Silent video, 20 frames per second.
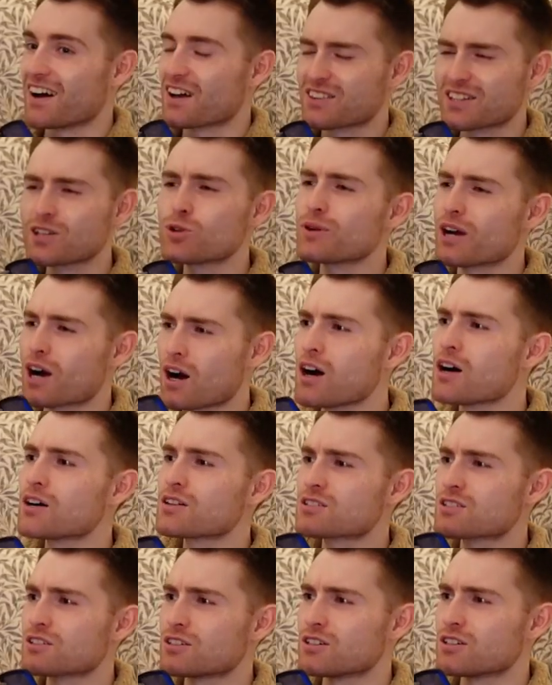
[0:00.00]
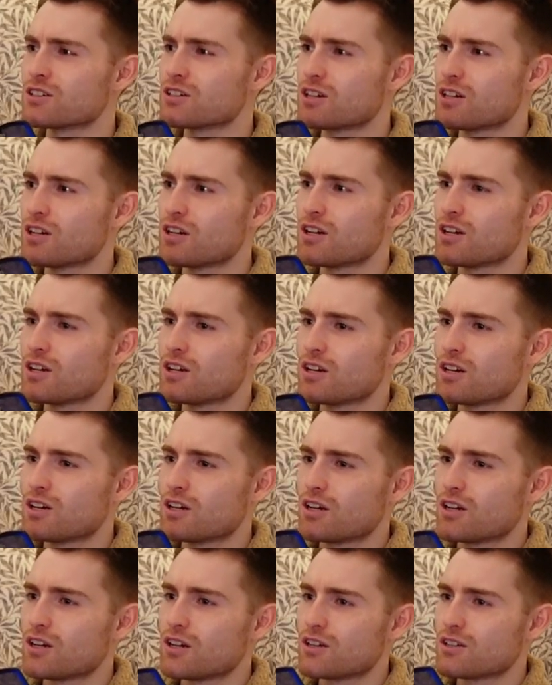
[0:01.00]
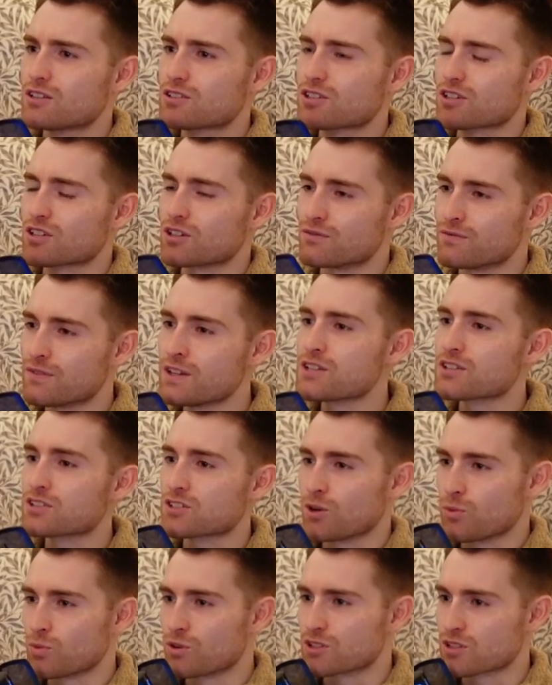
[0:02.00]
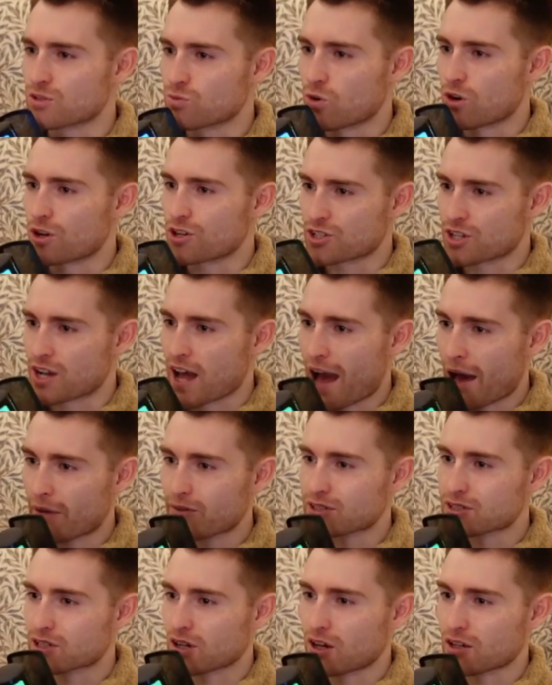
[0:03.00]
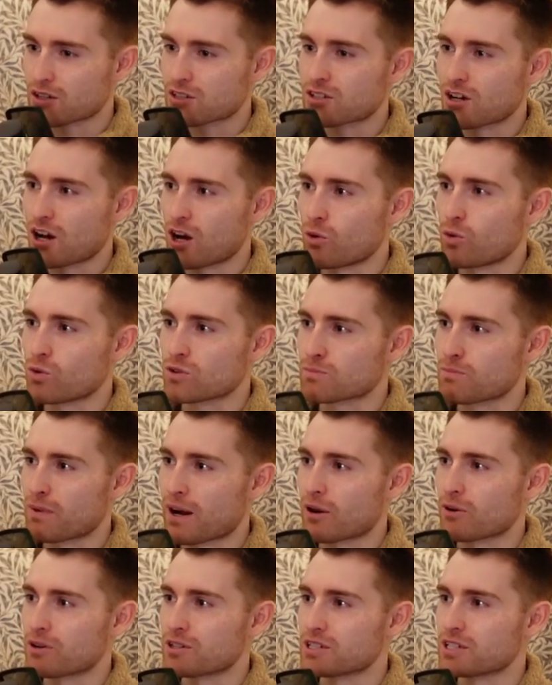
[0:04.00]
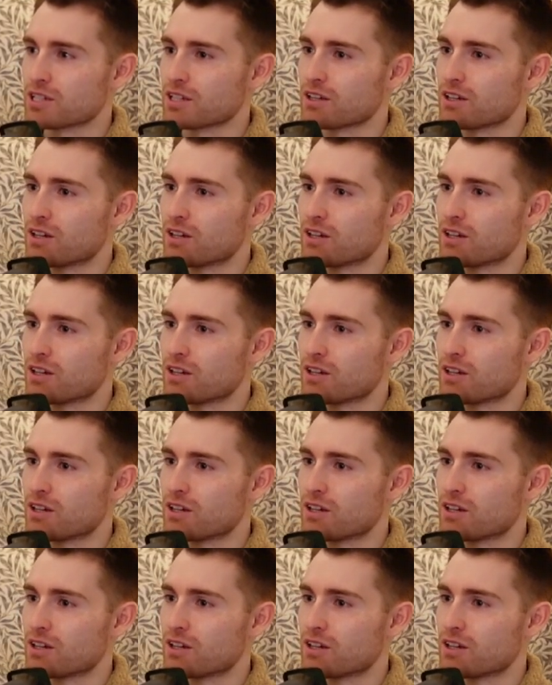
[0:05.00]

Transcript: think it'll be hard to convince someone to watch an Avatar Star Wars parody,